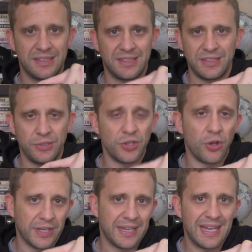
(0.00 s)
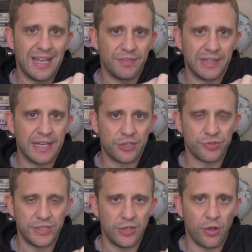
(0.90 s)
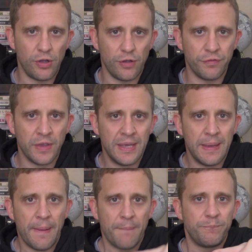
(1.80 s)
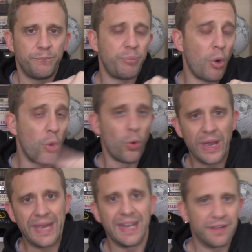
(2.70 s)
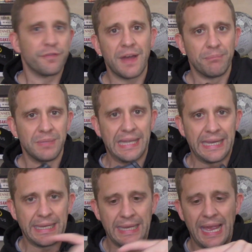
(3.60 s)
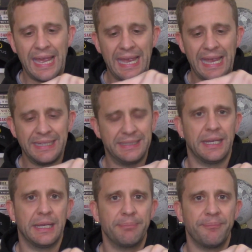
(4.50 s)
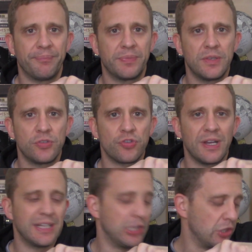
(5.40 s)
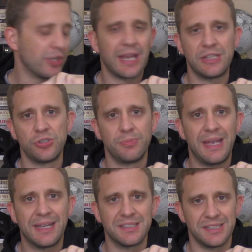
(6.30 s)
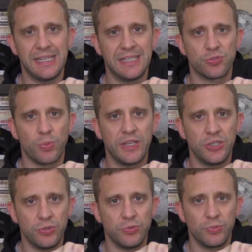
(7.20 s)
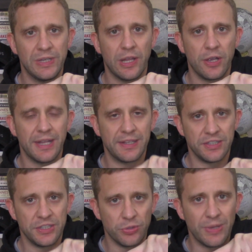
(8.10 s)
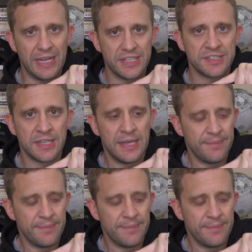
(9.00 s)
You're not going to have the luxury of pawing and fumbling and trying to look at your magazines when you reload under duress.